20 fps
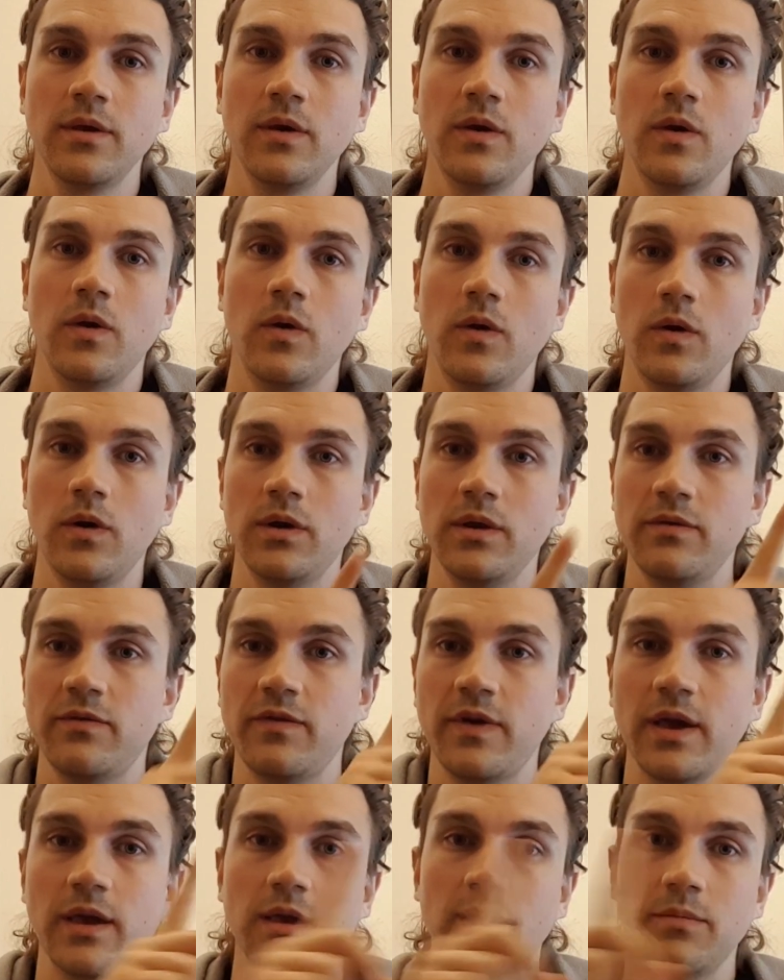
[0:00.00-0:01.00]
Or if
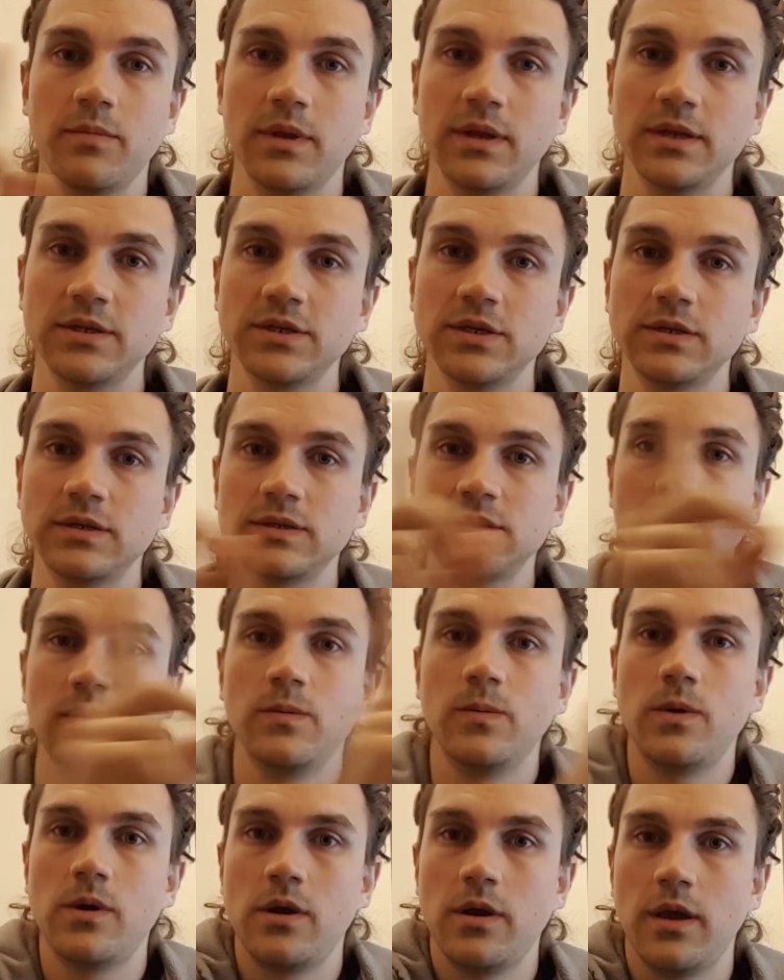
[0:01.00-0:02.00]
I can manage it
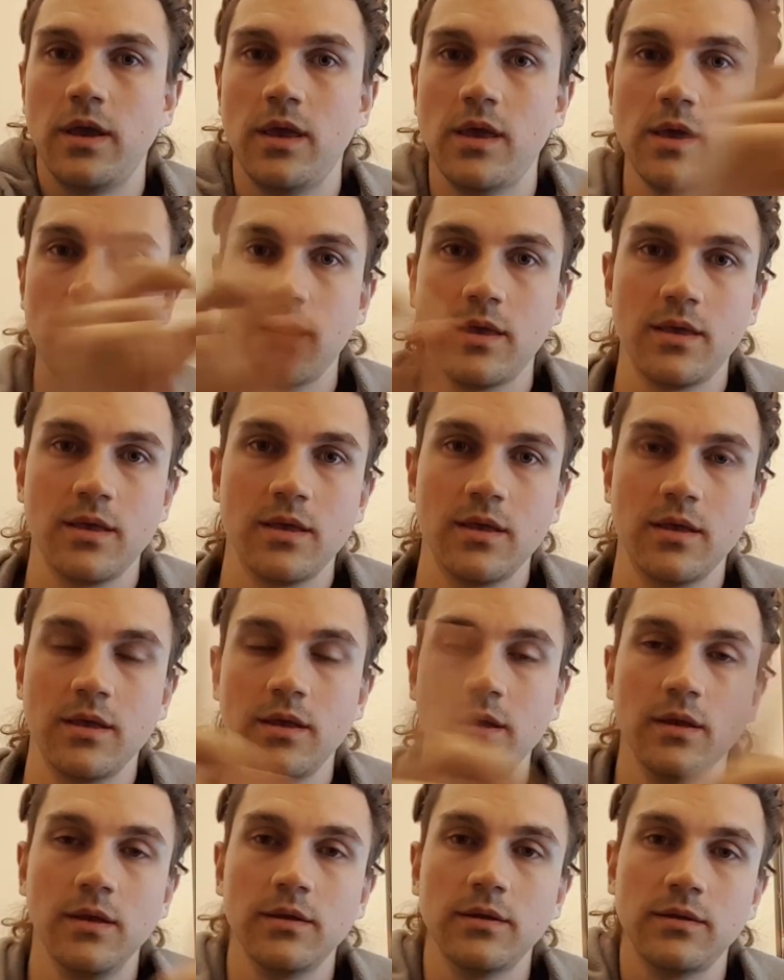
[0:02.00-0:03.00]
somewhere here,
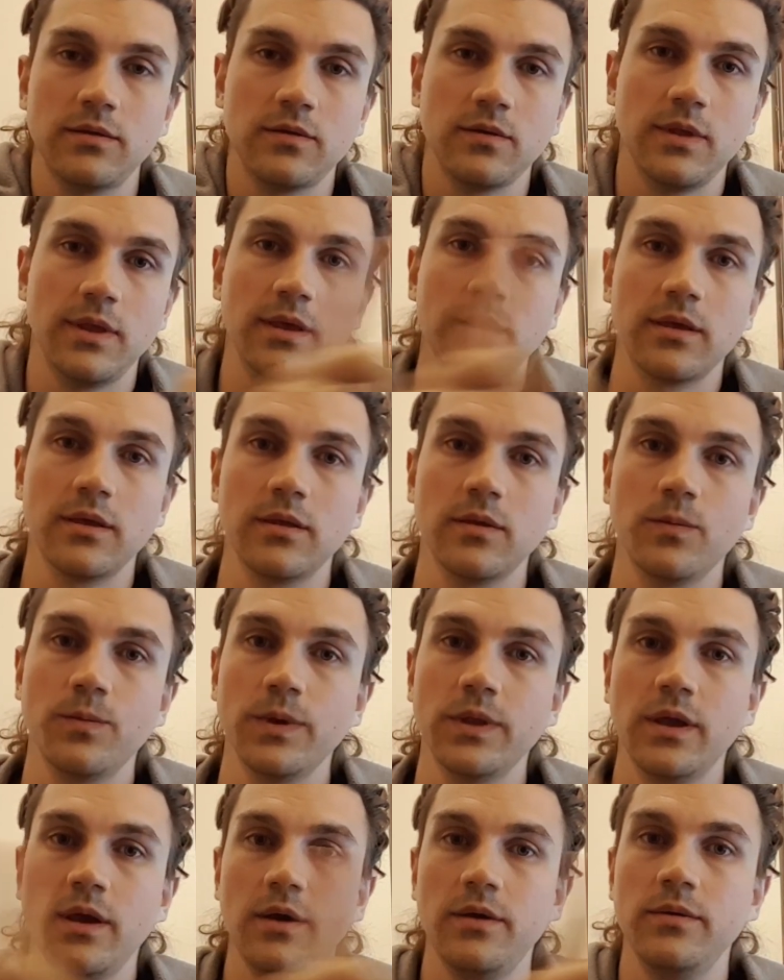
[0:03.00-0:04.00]
to link in the
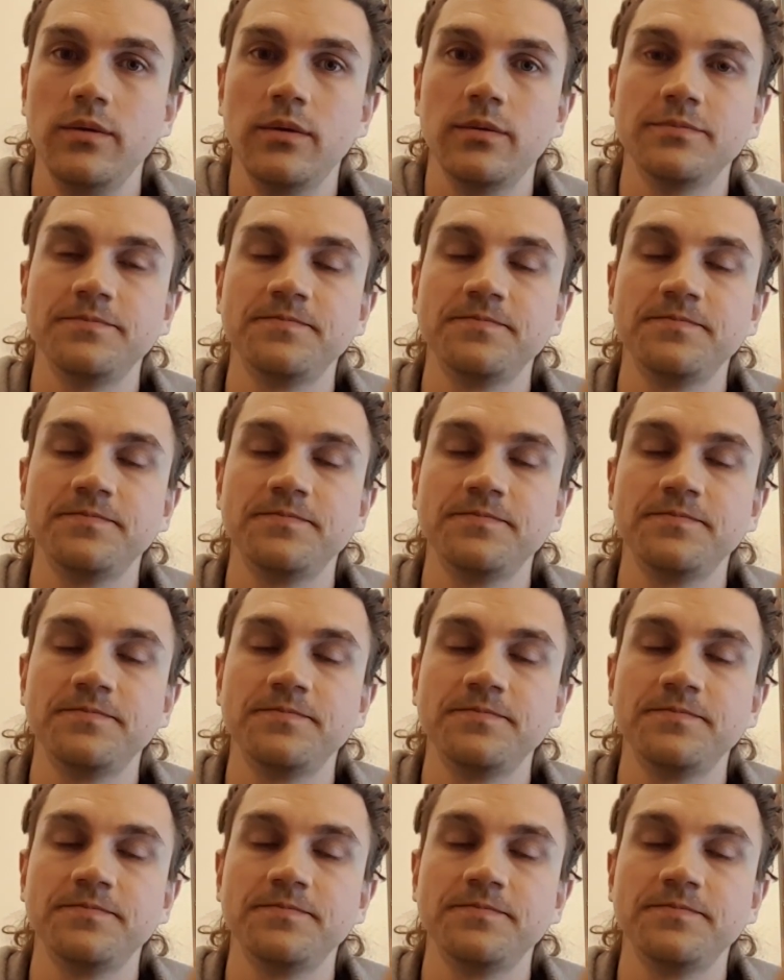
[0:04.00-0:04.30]
video.